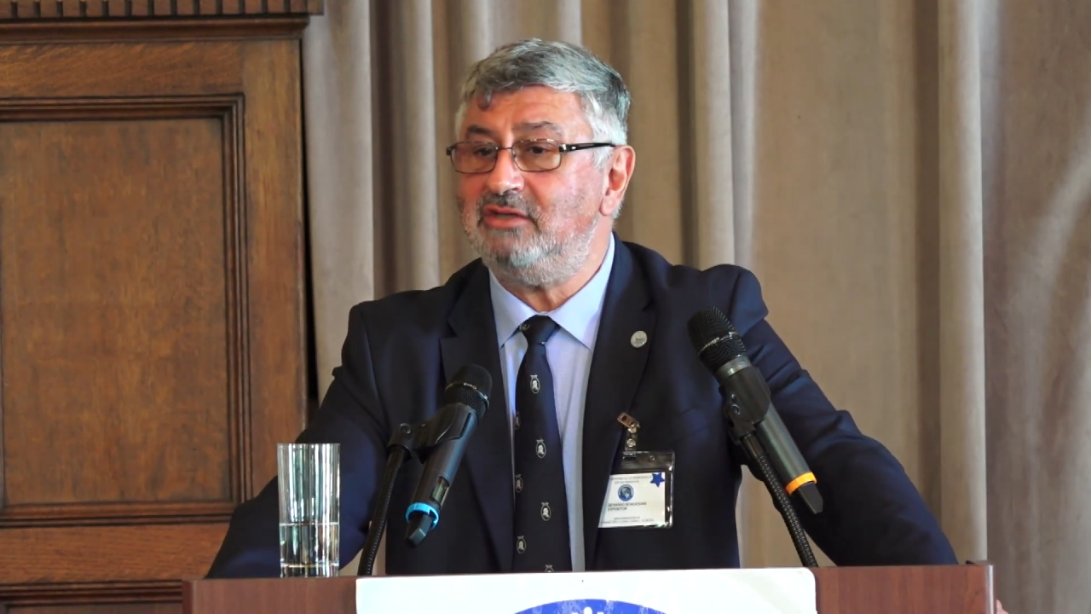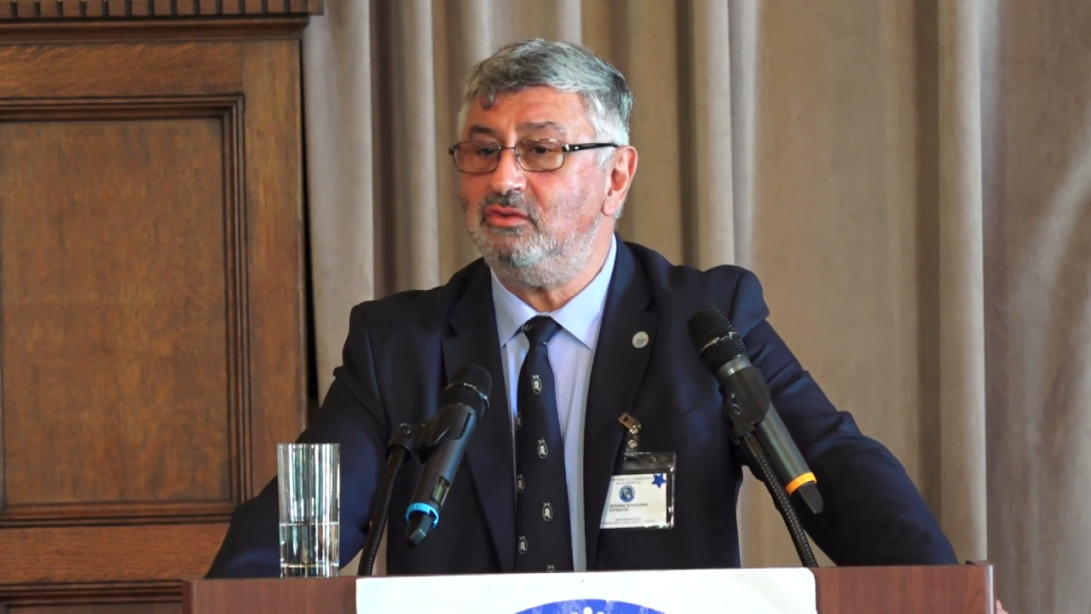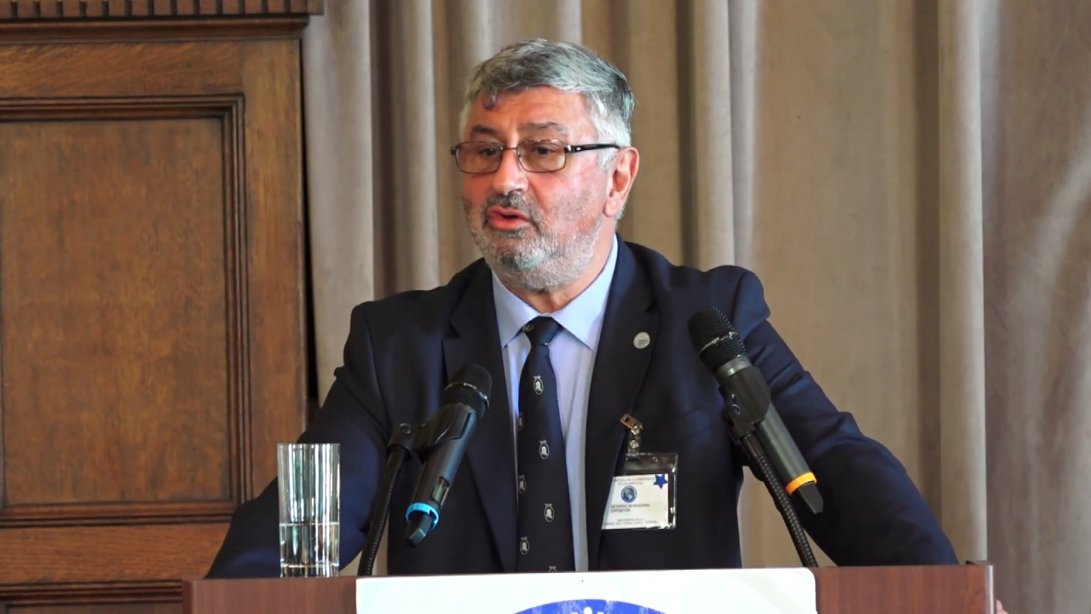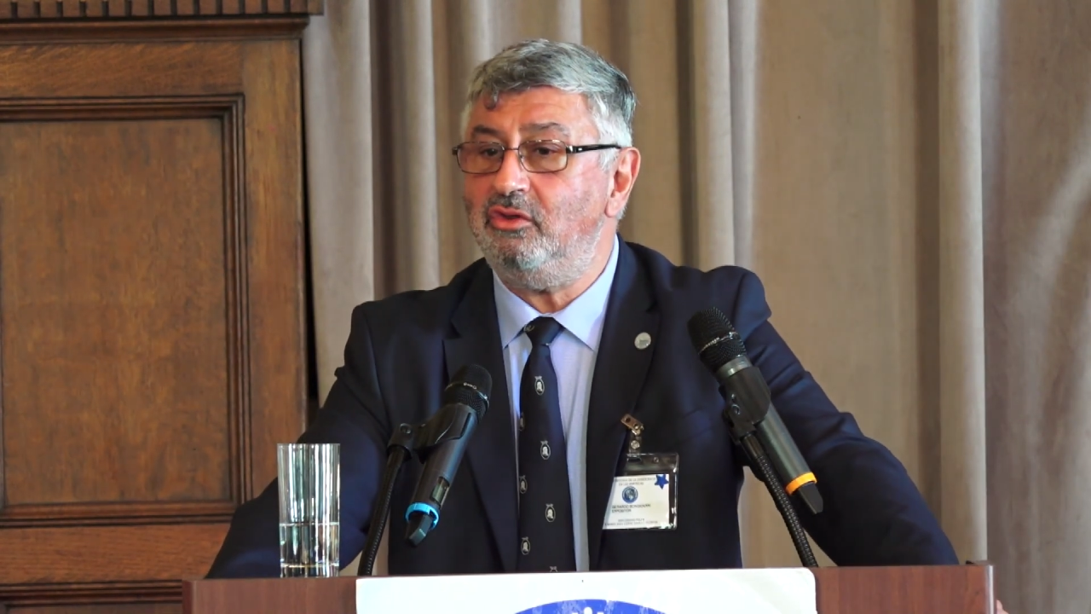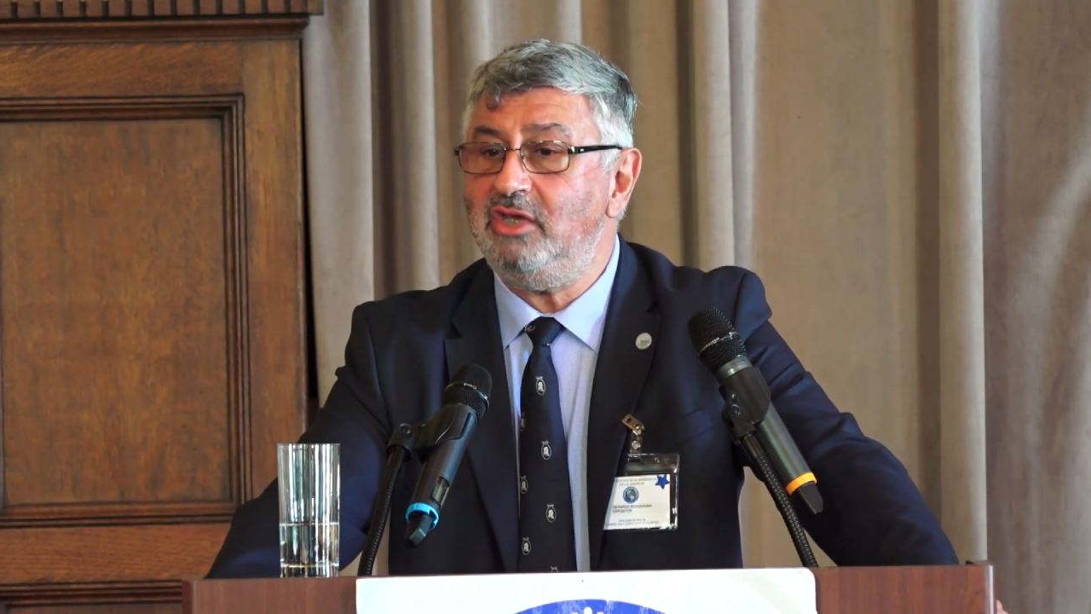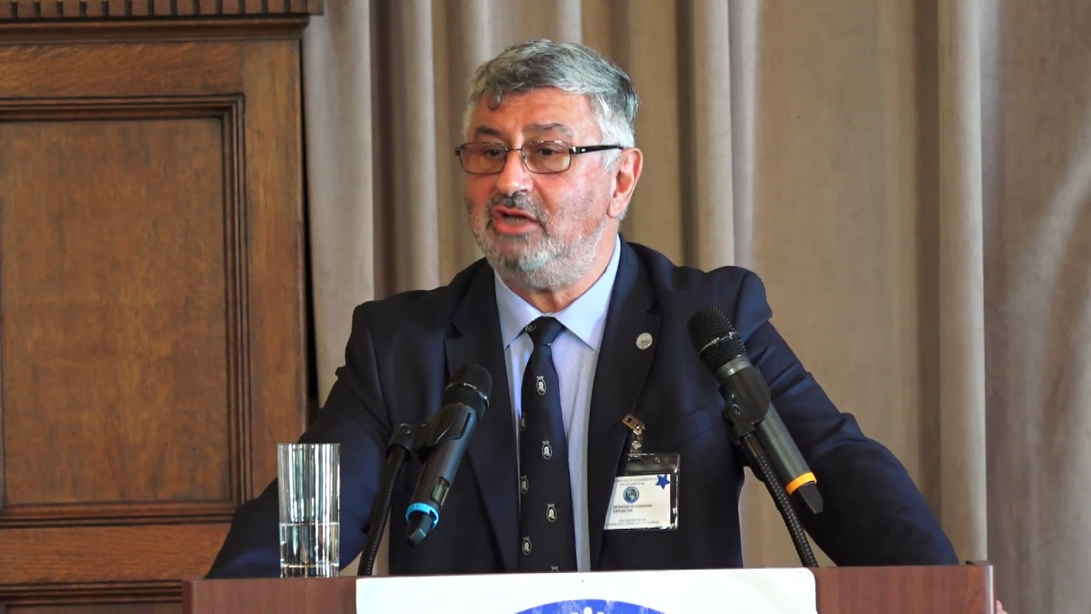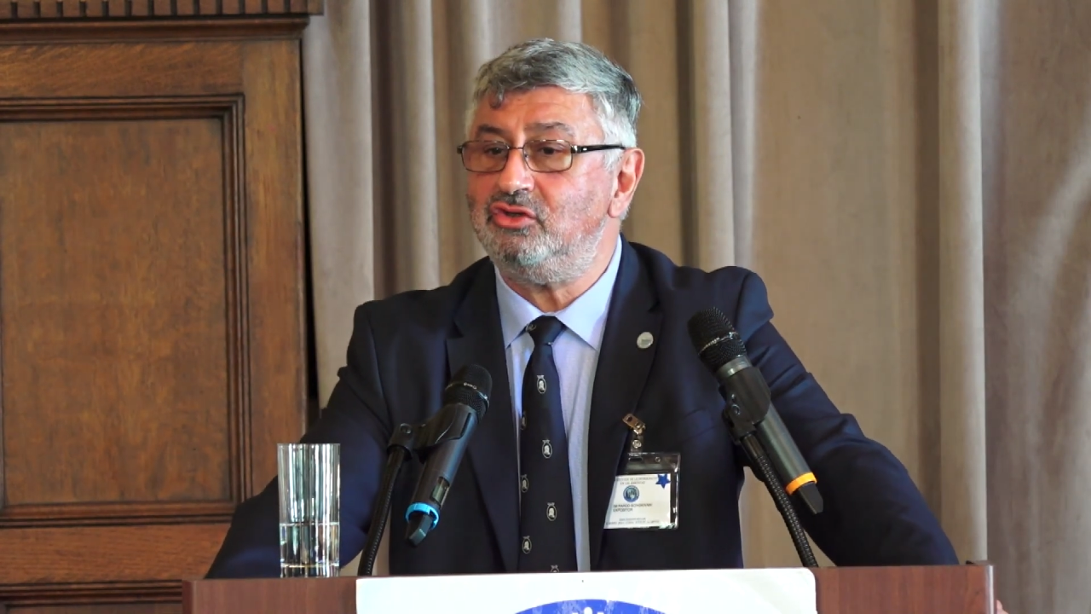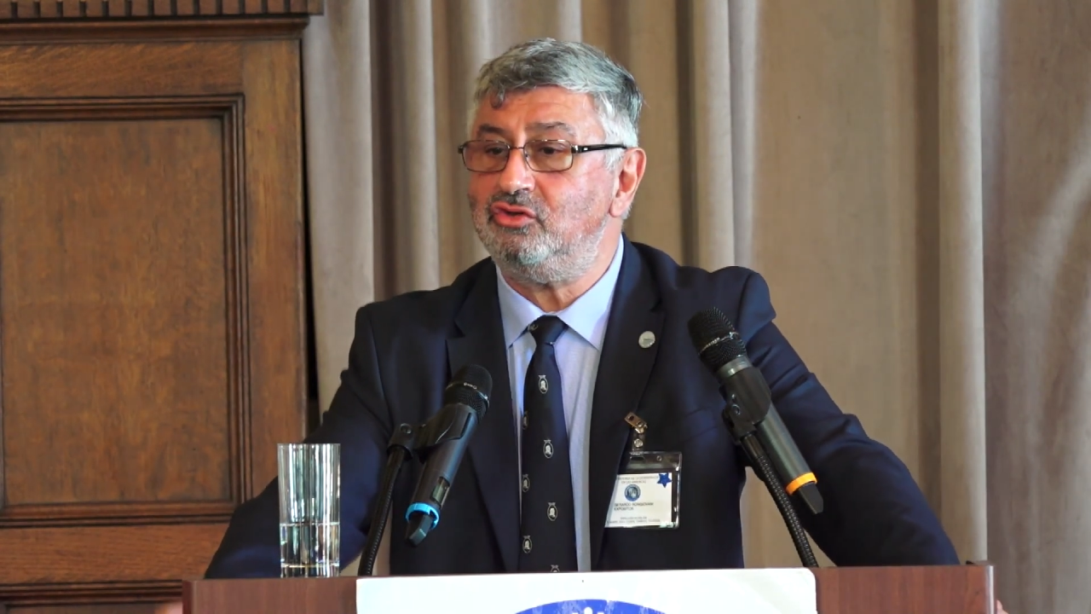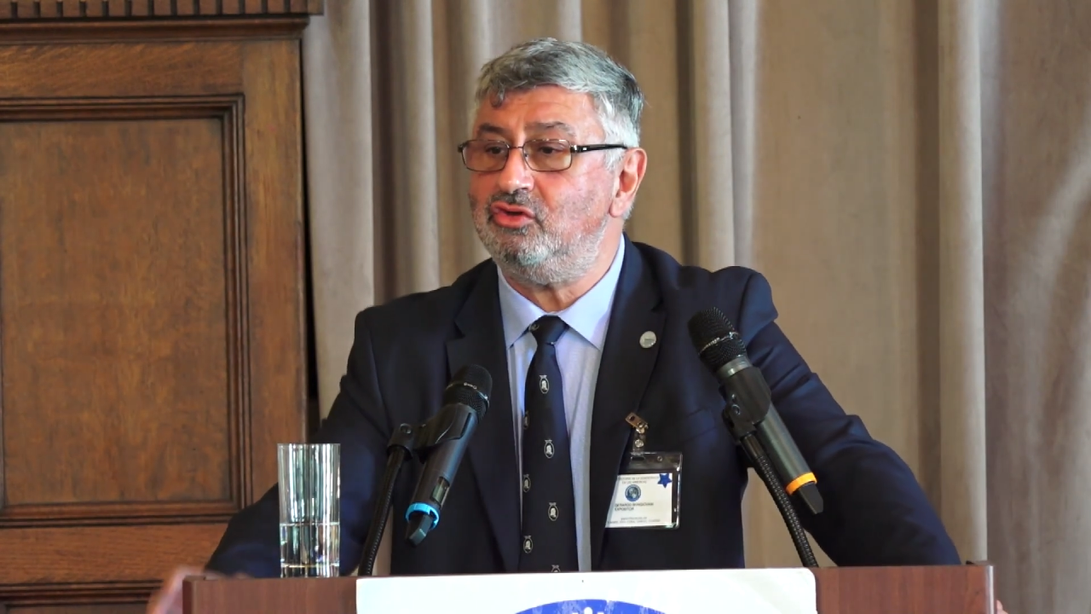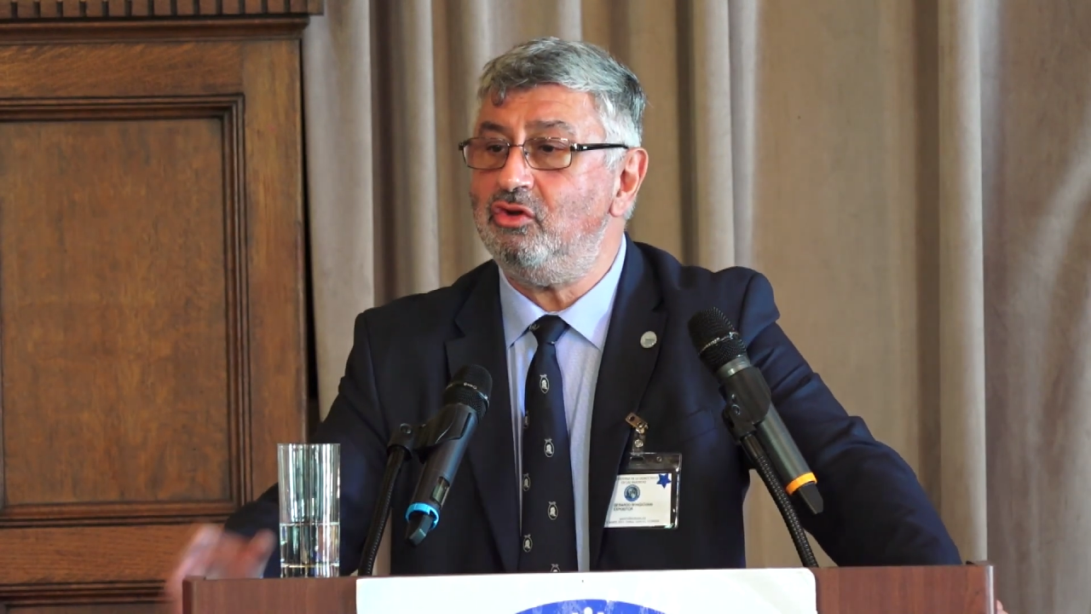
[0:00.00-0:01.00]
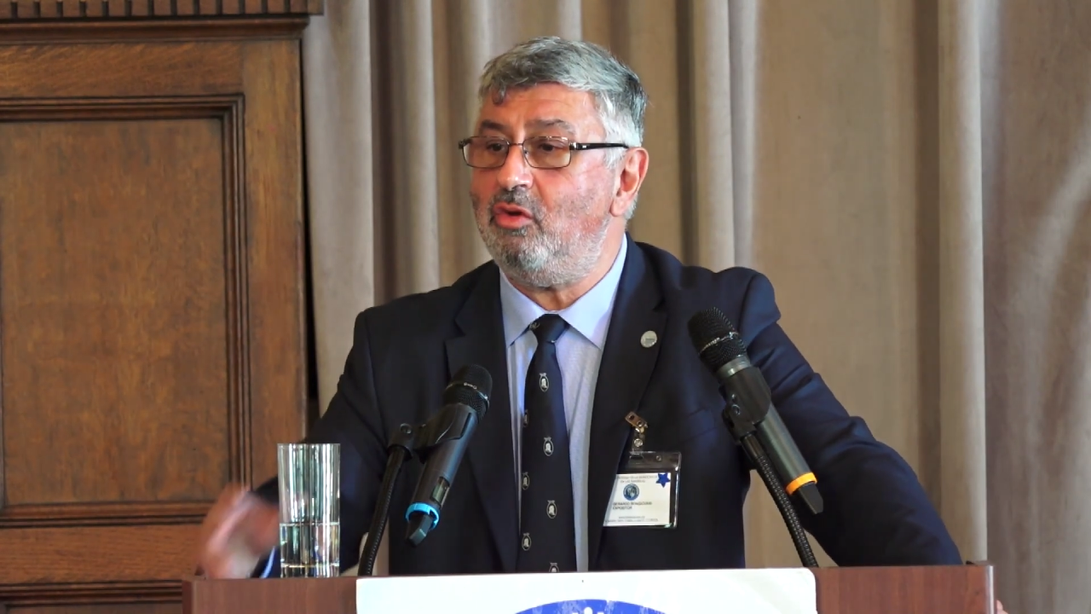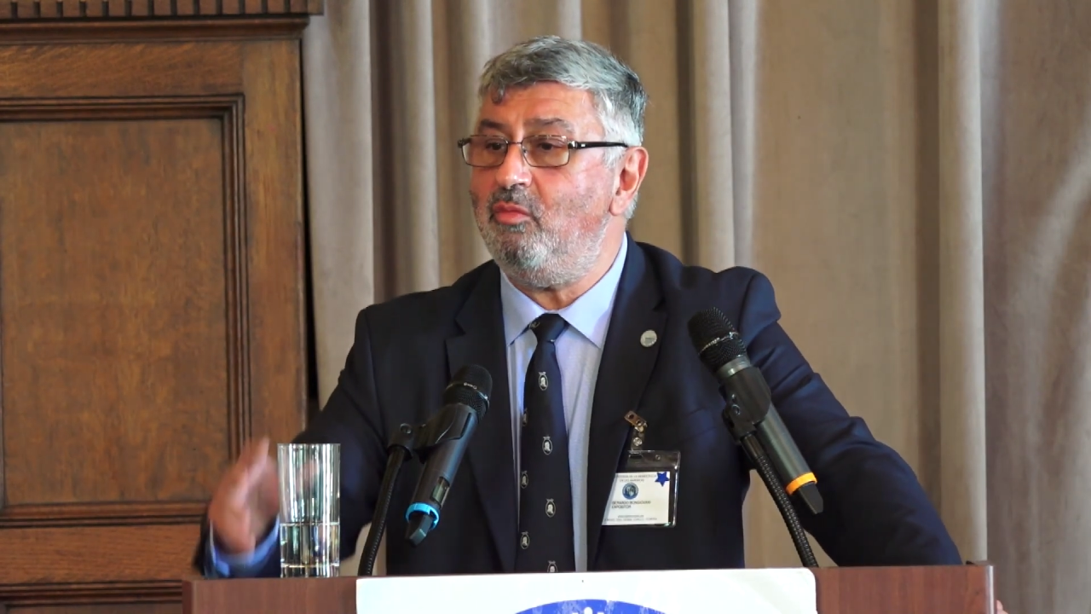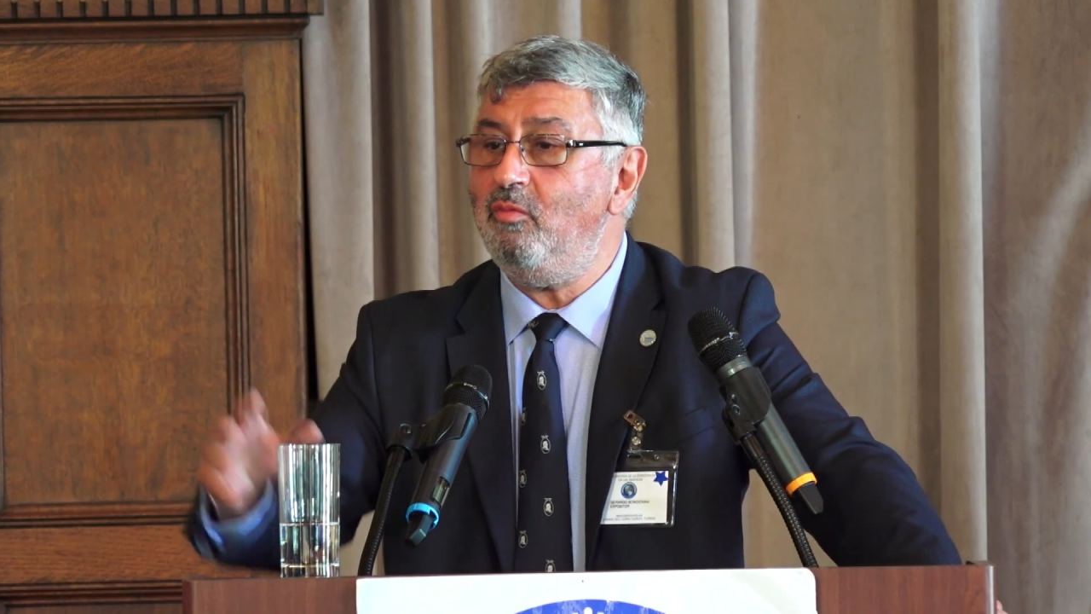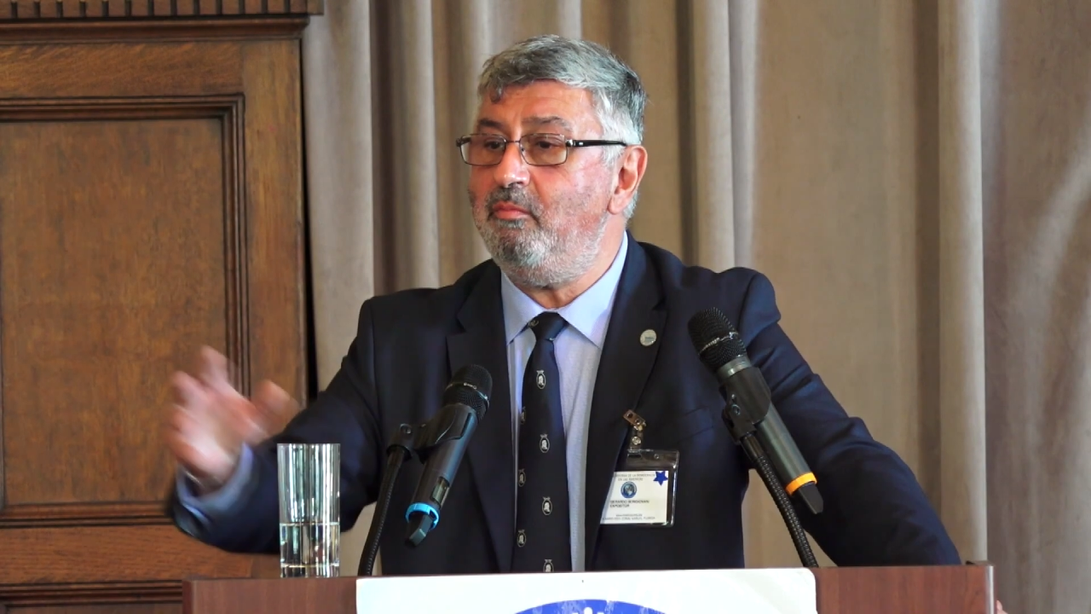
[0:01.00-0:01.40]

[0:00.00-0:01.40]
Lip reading: When President